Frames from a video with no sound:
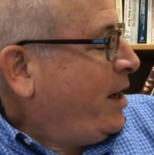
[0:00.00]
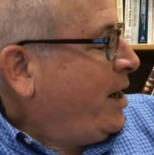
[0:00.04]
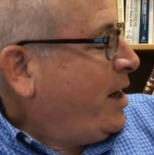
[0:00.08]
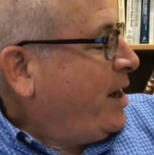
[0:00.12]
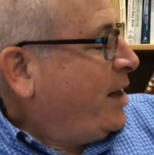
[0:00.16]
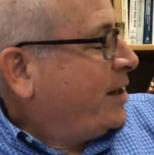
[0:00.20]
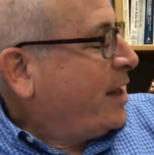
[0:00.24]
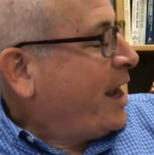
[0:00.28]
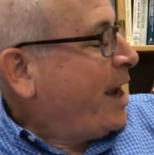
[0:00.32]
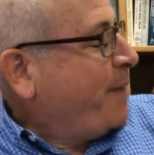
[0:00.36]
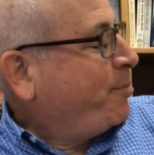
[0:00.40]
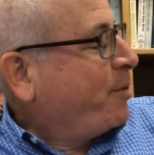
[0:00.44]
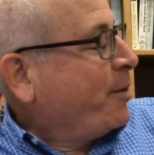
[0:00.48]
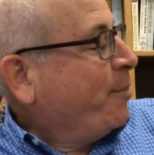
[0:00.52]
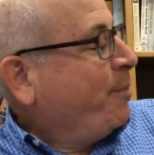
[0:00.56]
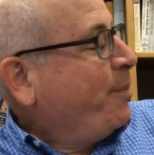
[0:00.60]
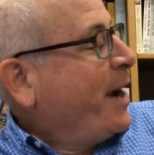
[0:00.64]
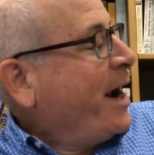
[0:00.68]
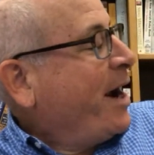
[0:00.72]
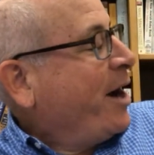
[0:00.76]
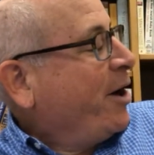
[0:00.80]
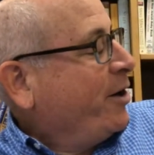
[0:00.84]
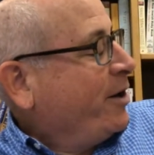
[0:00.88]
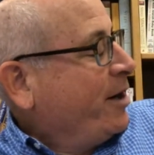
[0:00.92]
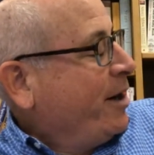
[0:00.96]
They
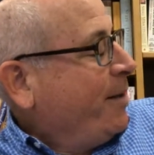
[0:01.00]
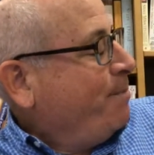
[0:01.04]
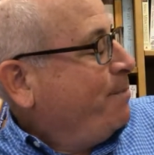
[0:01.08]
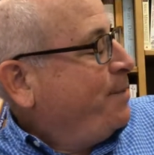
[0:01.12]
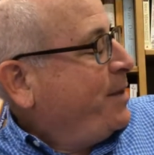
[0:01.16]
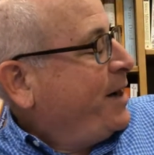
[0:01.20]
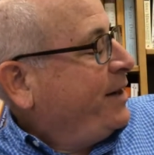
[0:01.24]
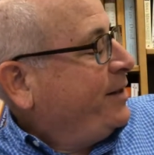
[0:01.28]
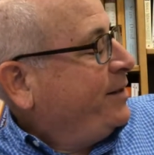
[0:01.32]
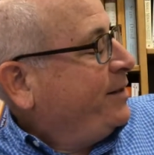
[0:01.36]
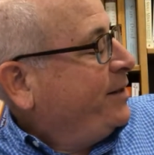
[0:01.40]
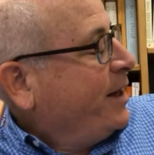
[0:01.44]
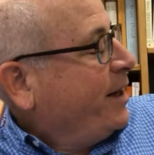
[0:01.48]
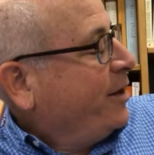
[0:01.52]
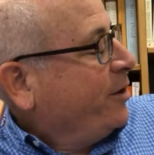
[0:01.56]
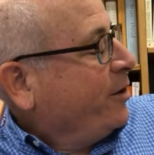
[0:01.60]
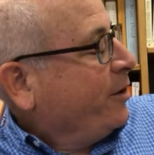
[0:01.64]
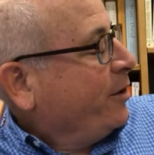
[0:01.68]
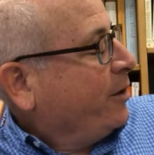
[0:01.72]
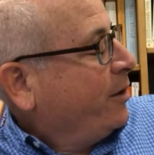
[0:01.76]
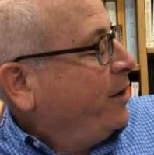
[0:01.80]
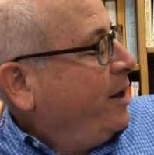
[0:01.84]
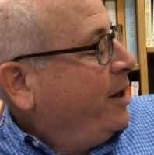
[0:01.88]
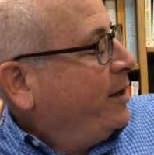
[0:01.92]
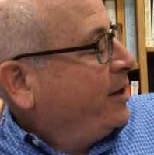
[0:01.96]
prepared a big dinner.
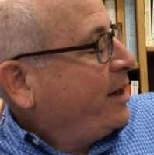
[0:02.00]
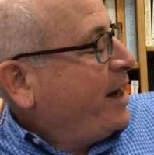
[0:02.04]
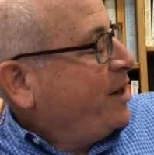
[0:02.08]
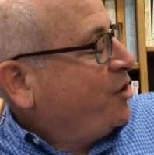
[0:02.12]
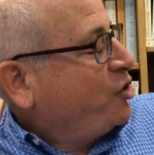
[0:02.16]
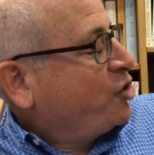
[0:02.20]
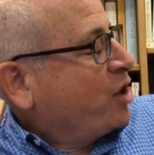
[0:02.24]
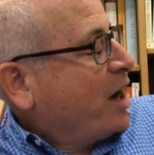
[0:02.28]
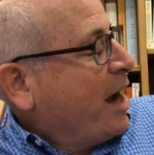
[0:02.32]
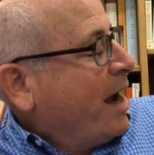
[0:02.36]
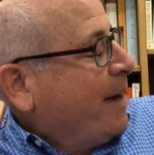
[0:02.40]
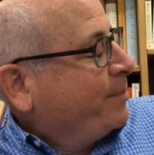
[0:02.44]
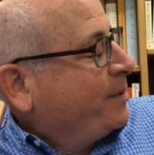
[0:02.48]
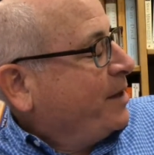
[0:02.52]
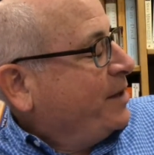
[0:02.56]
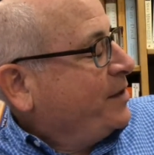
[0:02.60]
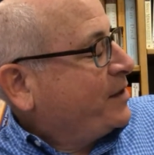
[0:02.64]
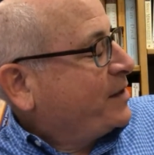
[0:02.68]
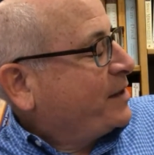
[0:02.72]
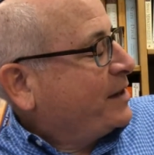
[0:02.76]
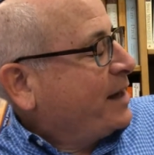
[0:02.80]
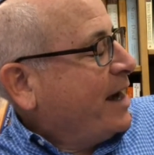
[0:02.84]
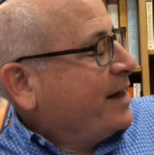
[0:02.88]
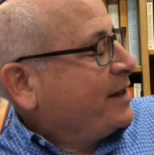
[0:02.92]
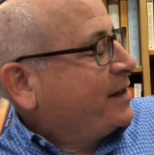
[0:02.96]
They chopped and
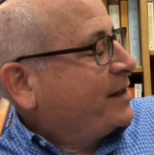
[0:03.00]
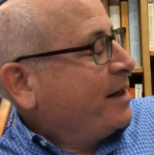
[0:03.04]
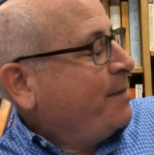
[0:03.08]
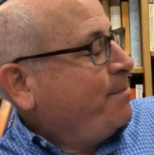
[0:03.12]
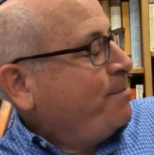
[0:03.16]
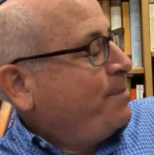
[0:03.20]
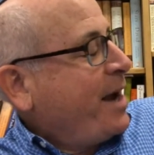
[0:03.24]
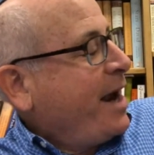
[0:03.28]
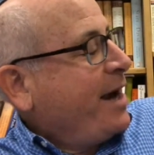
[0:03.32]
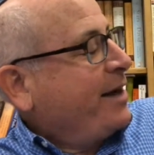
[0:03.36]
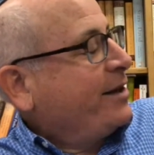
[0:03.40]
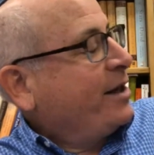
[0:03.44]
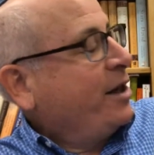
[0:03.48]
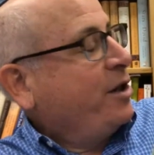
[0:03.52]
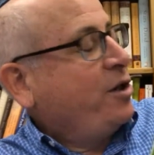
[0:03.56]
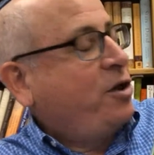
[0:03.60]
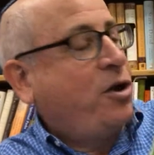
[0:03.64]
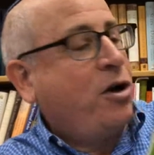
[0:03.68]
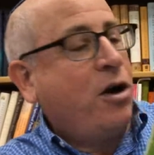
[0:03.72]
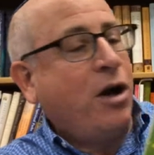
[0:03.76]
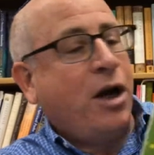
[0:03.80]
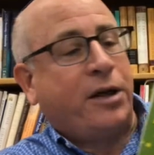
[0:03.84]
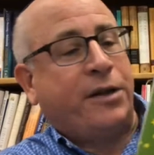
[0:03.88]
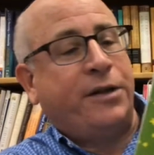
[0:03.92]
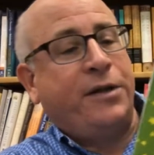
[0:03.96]
sliced and baked and
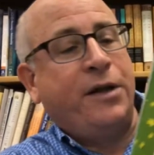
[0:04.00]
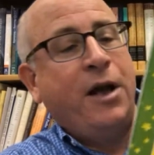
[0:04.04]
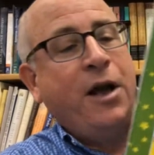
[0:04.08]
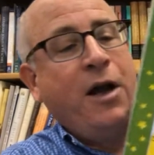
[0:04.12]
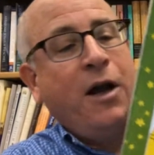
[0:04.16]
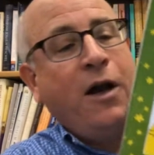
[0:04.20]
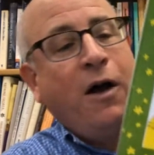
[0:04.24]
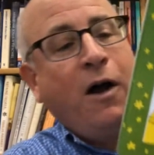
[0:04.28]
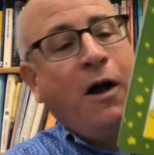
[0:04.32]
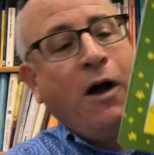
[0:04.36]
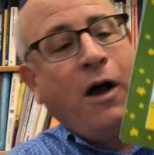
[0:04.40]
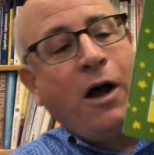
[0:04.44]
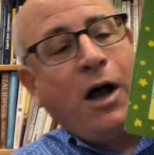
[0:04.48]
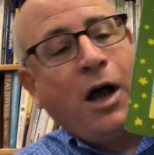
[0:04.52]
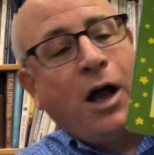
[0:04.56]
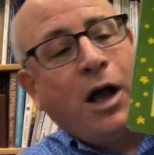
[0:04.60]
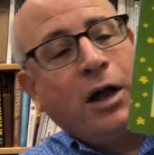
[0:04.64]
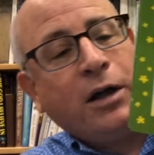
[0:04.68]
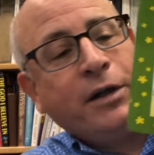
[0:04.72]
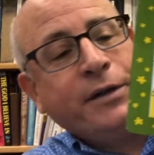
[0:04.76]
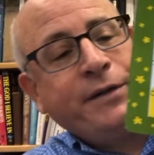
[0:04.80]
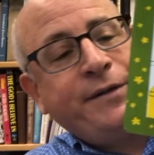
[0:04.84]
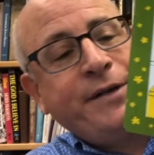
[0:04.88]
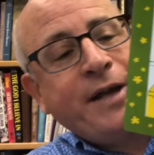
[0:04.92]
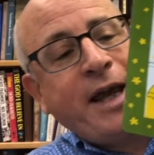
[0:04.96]
cooked
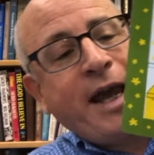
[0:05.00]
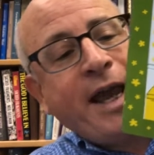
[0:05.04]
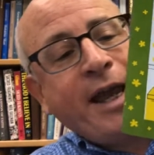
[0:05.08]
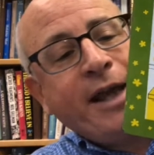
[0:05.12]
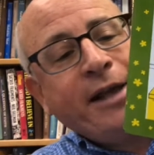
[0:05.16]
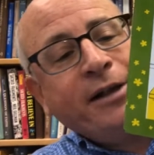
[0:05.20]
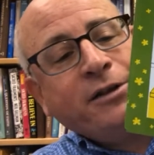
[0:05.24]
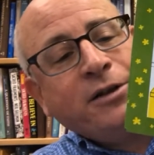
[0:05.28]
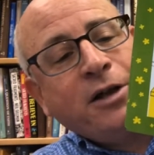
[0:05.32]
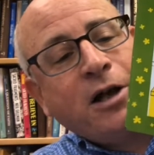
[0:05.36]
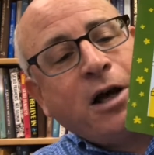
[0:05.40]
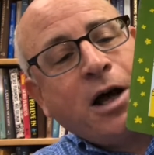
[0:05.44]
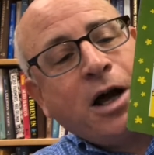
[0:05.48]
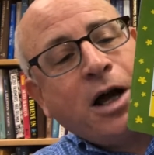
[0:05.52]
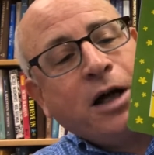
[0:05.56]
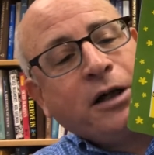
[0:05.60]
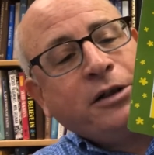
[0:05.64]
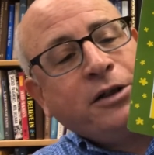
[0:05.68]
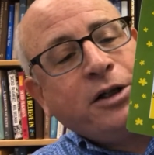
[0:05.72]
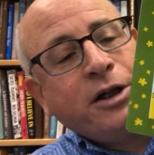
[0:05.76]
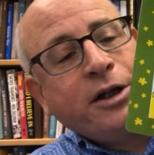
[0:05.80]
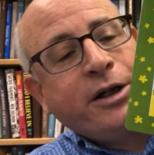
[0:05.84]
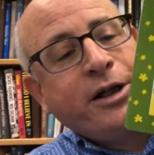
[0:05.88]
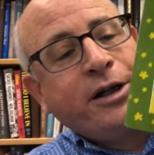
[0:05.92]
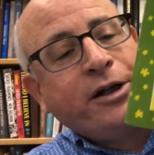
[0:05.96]
all day long.
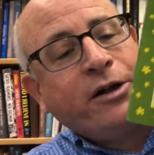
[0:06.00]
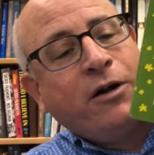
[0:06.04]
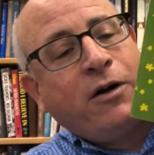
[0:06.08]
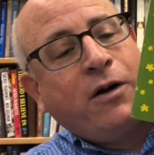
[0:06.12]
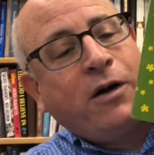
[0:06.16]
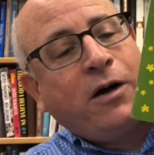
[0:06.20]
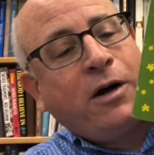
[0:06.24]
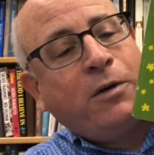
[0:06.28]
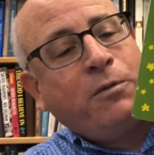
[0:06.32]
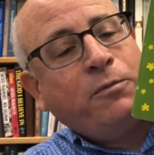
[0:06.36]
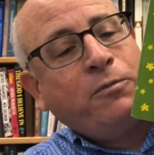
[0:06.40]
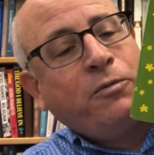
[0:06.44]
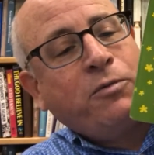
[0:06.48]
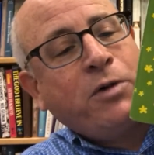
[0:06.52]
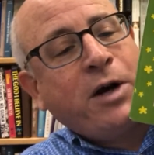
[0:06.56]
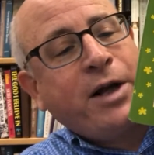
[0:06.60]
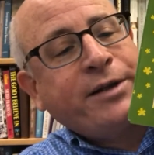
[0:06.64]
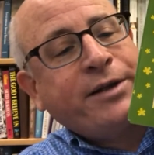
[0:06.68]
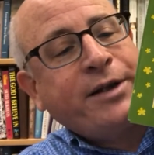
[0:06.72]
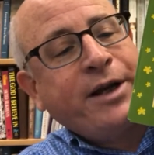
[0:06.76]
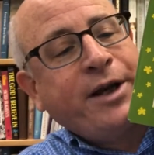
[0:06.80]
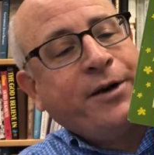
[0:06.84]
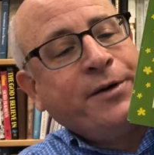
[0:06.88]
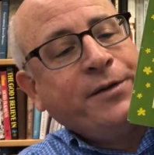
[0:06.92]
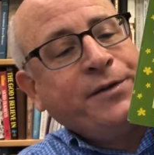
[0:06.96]
Look at all,
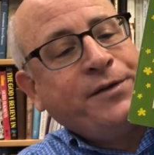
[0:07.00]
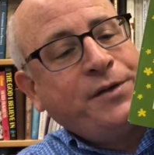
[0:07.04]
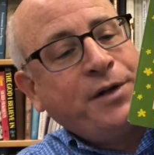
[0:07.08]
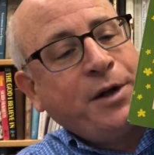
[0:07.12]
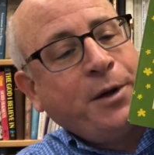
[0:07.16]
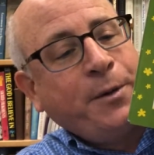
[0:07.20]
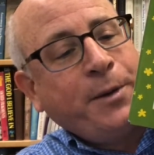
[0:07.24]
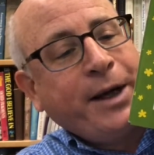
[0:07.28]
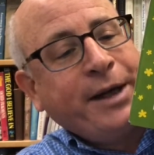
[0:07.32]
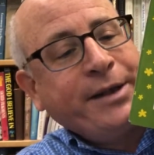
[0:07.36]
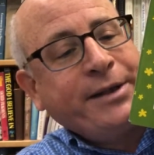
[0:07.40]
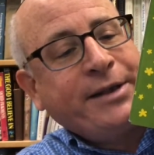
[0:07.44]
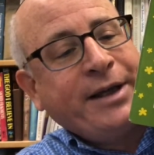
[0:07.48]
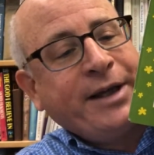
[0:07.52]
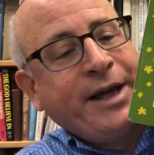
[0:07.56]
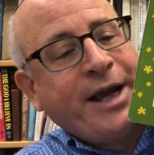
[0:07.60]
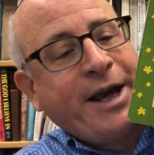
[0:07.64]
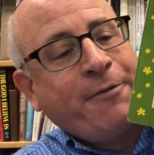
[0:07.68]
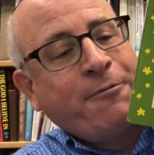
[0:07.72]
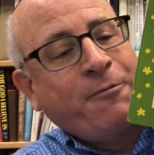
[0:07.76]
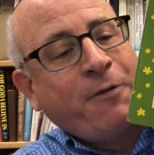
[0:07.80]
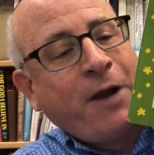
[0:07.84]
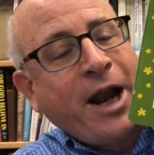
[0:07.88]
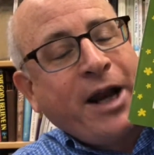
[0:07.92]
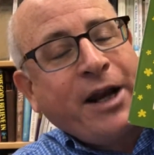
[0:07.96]
what they're doing to
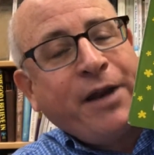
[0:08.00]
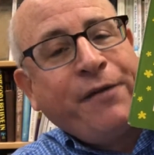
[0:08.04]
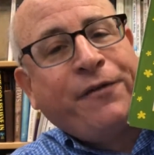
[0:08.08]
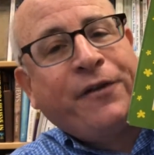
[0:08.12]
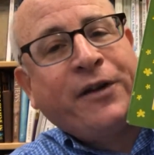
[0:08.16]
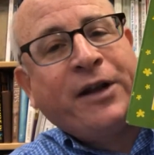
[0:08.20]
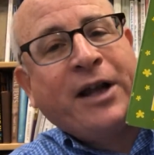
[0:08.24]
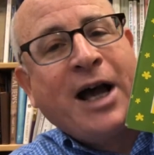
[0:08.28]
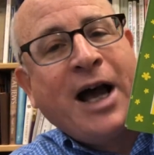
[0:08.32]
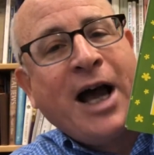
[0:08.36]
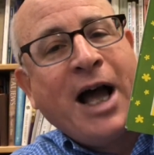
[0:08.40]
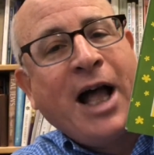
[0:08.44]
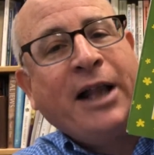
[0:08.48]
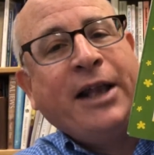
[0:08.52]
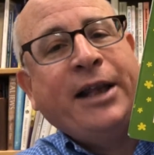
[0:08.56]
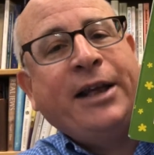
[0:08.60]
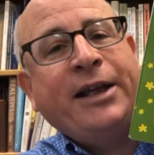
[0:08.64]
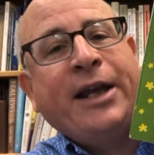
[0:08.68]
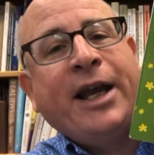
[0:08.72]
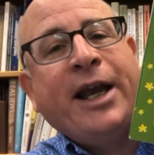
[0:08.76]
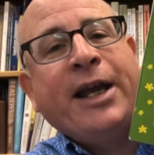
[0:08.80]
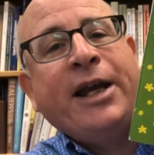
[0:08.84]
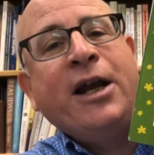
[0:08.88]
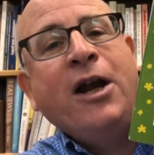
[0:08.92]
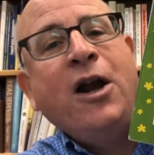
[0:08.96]
get ready for the
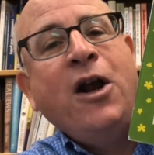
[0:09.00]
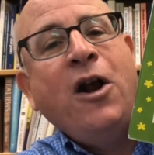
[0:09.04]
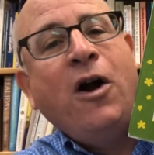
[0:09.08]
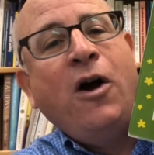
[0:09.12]
holiday.